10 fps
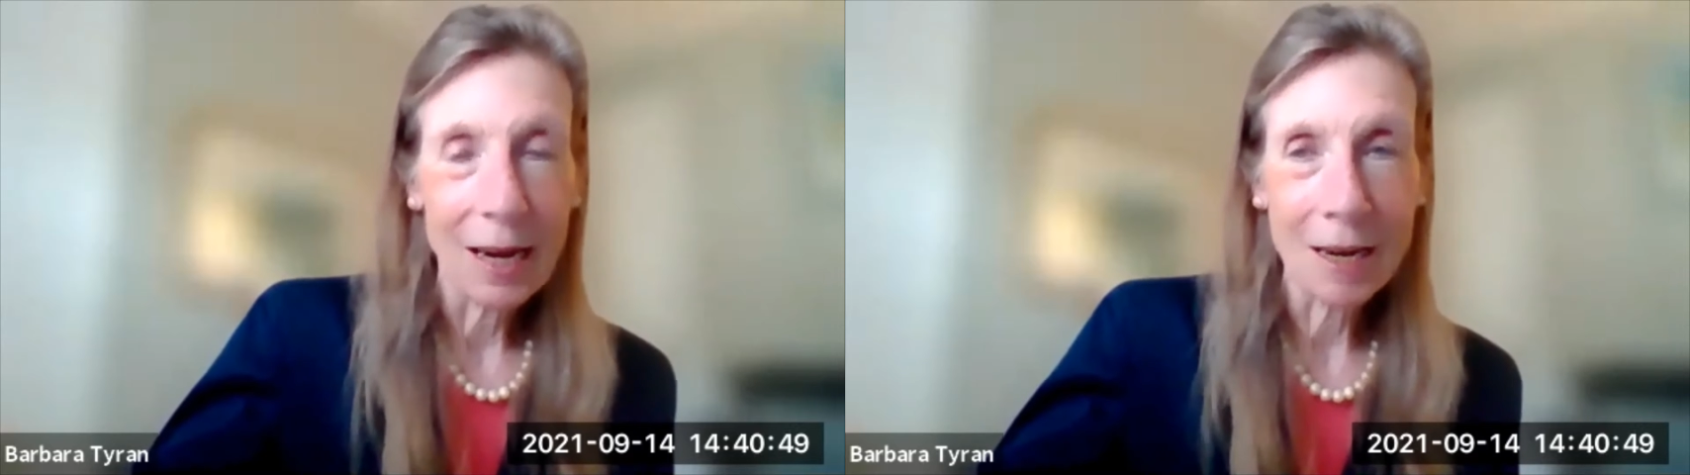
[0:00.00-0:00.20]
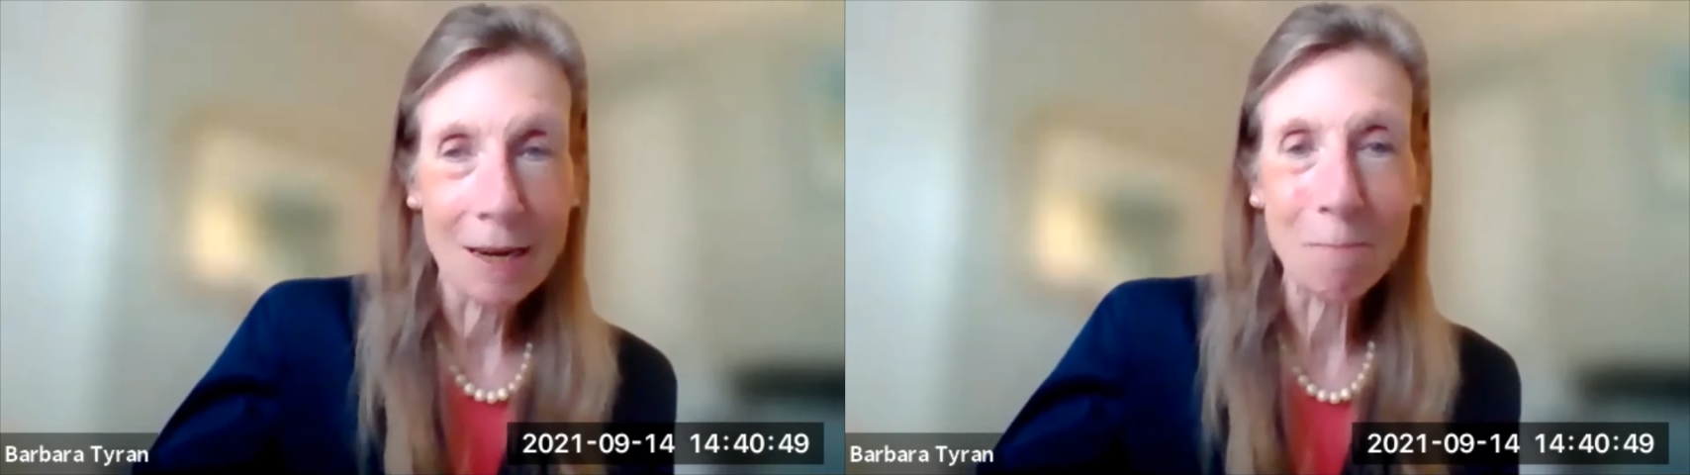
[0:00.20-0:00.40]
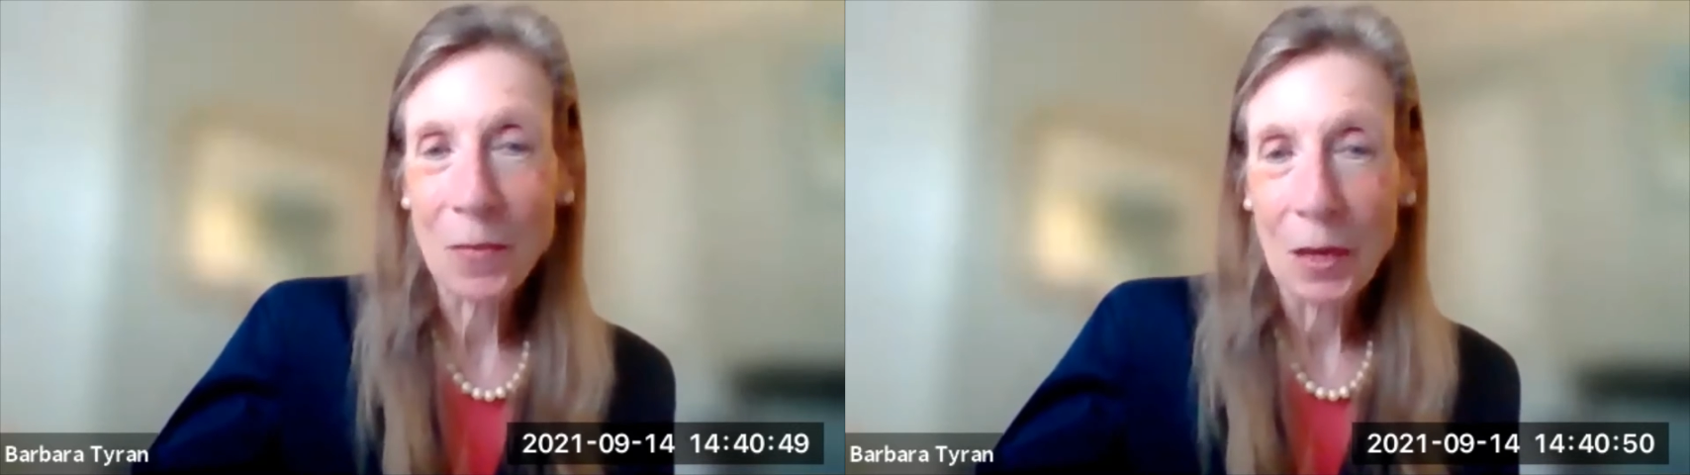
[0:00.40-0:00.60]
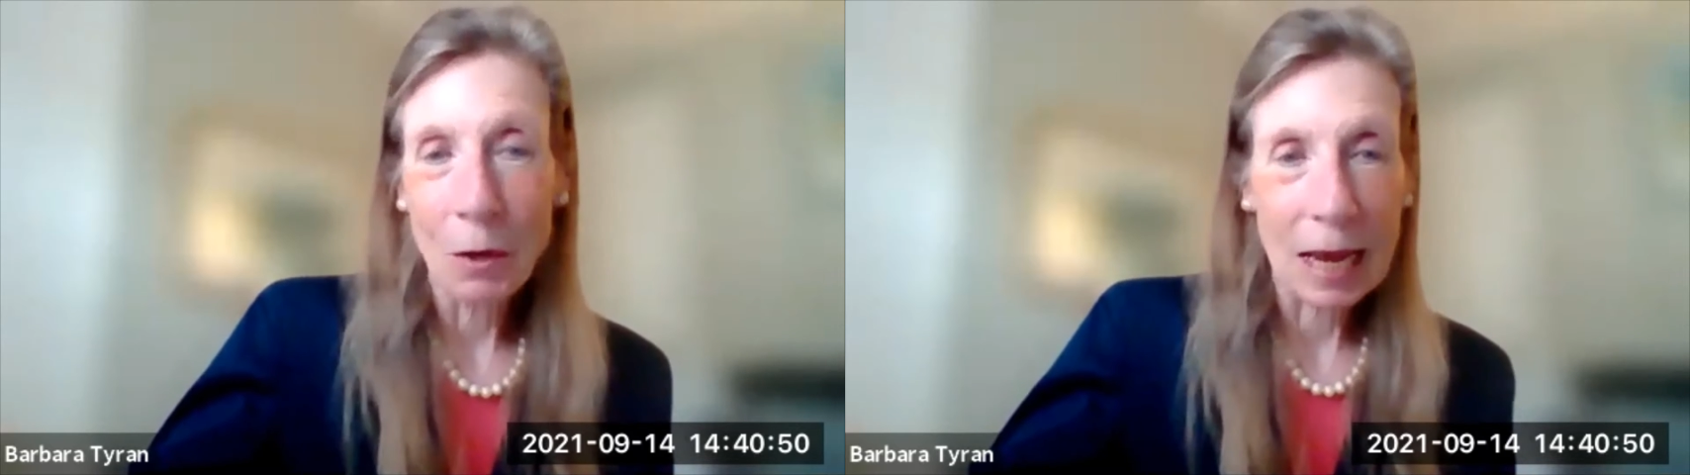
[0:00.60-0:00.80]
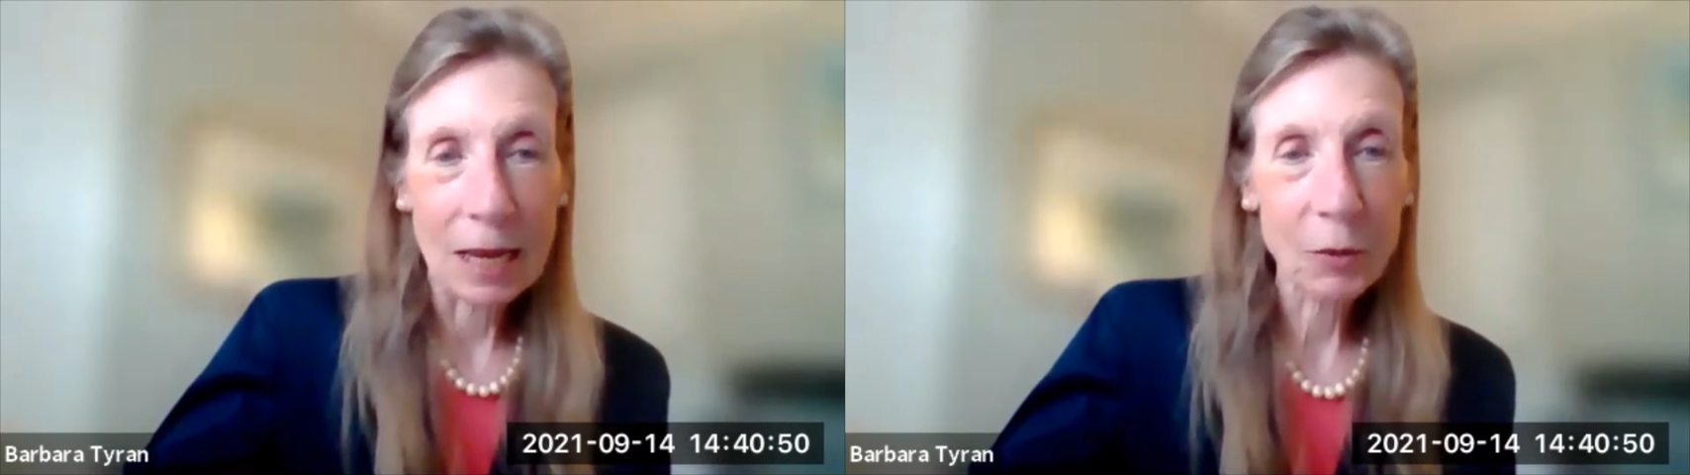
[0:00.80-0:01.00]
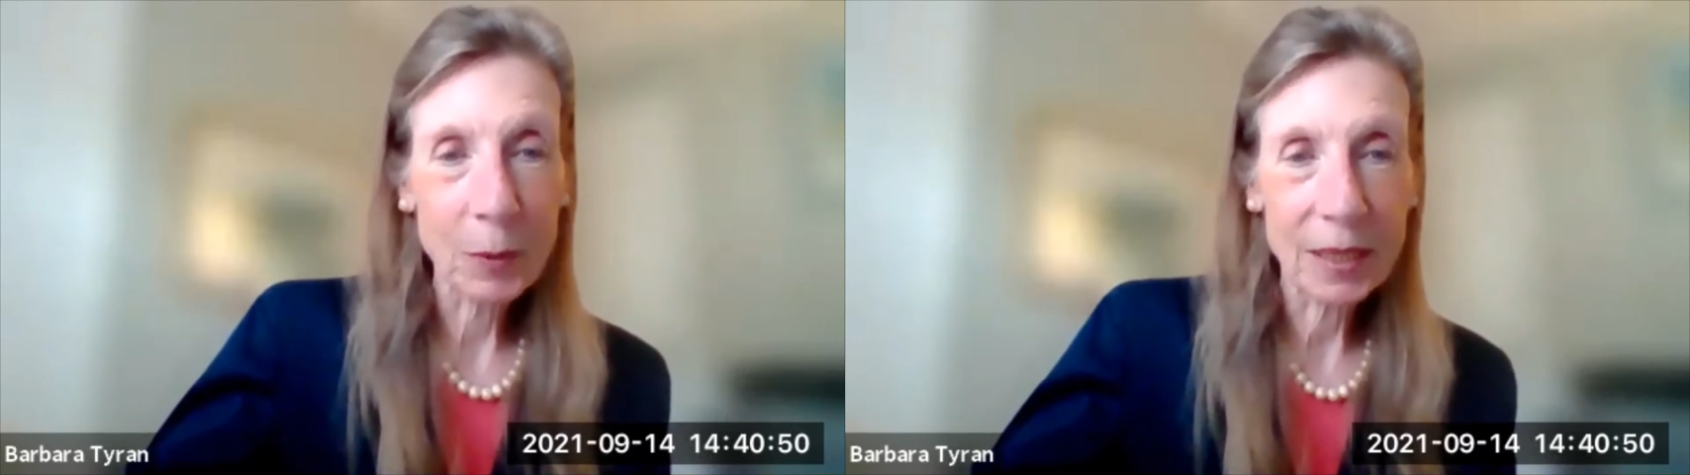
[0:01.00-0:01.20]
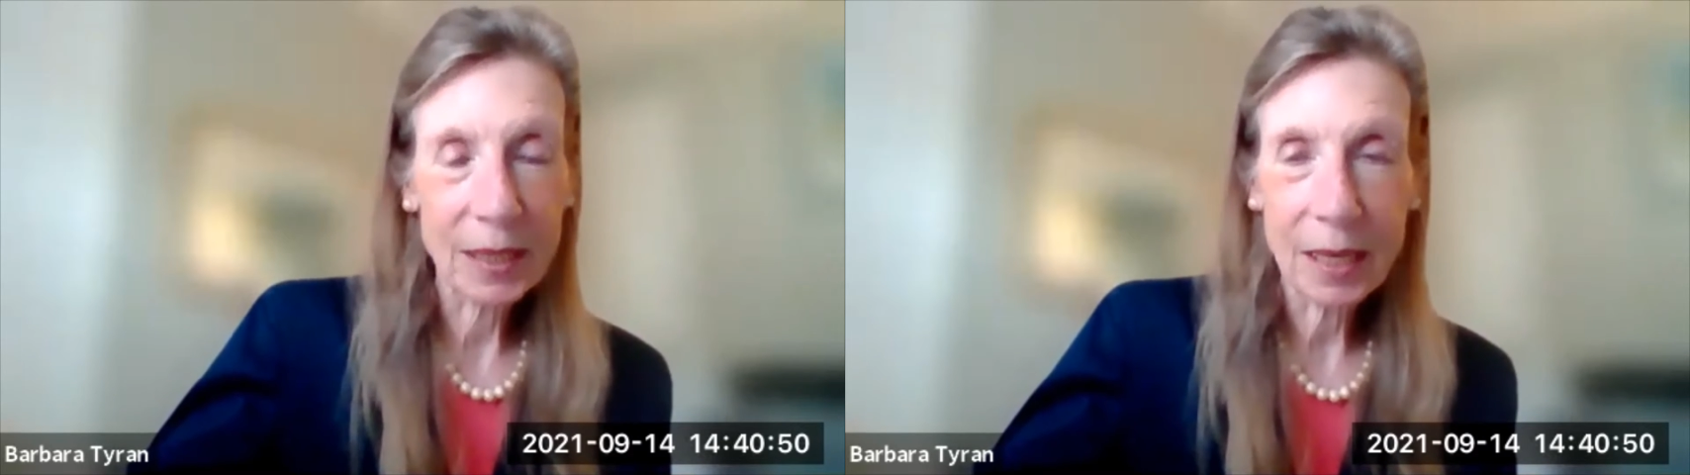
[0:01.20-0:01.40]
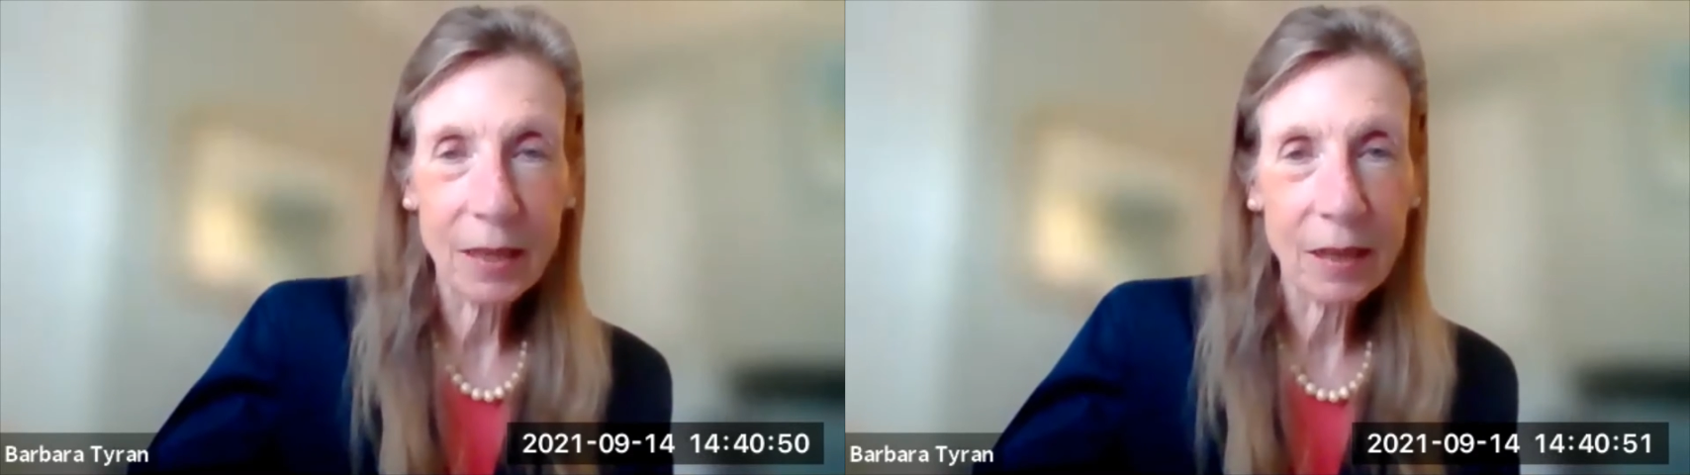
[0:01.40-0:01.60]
Um, as we see